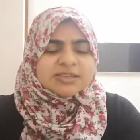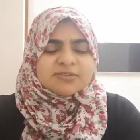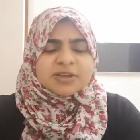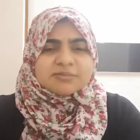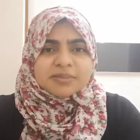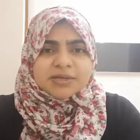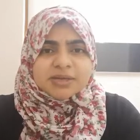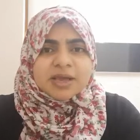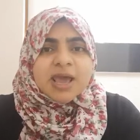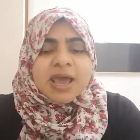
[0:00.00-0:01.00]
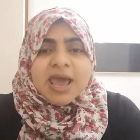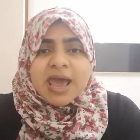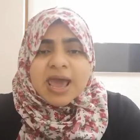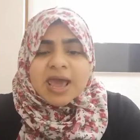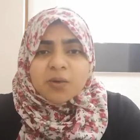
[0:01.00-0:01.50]
development.
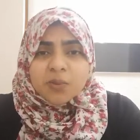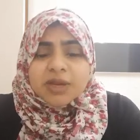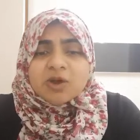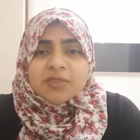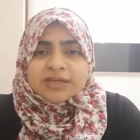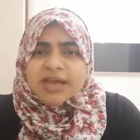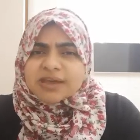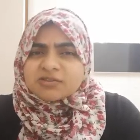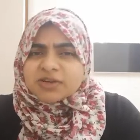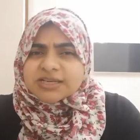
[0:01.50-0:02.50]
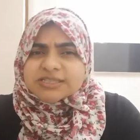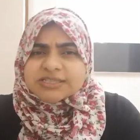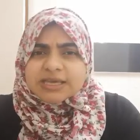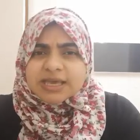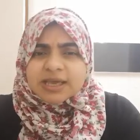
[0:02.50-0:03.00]
We know that
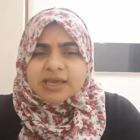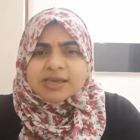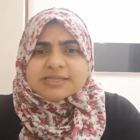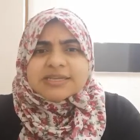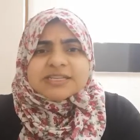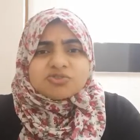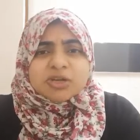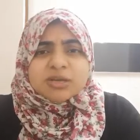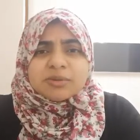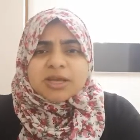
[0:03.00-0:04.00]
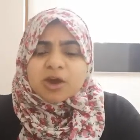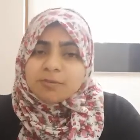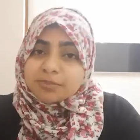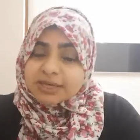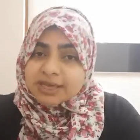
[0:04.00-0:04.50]
handwriting is an extremely
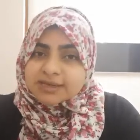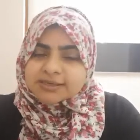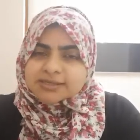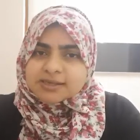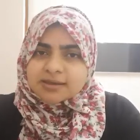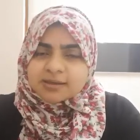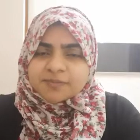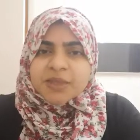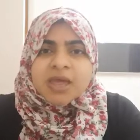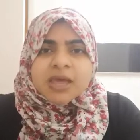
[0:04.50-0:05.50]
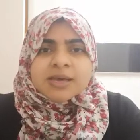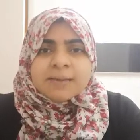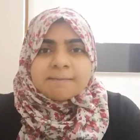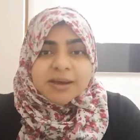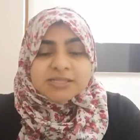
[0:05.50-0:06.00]
complicated skill,
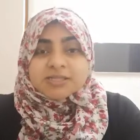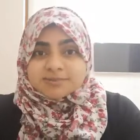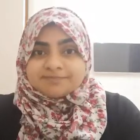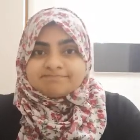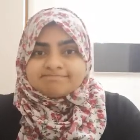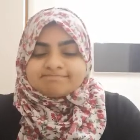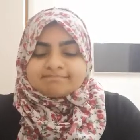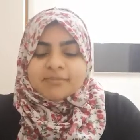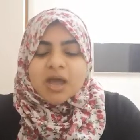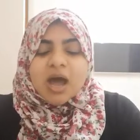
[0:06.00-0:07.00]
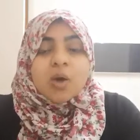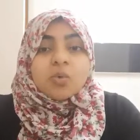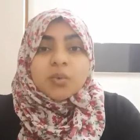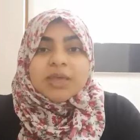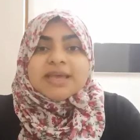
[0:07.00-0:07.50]
but how
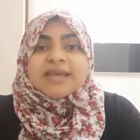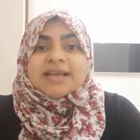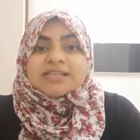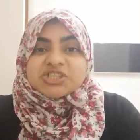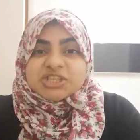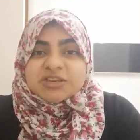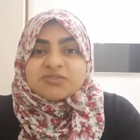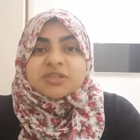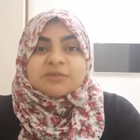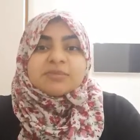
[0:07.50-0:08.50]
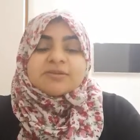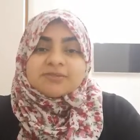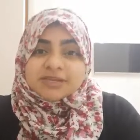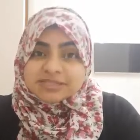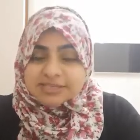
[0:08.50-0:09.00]
we can achieve them
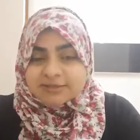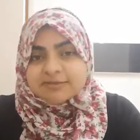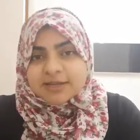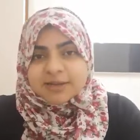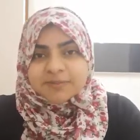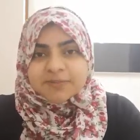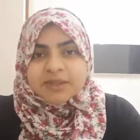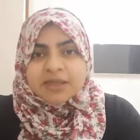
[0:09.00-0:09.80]
effectively.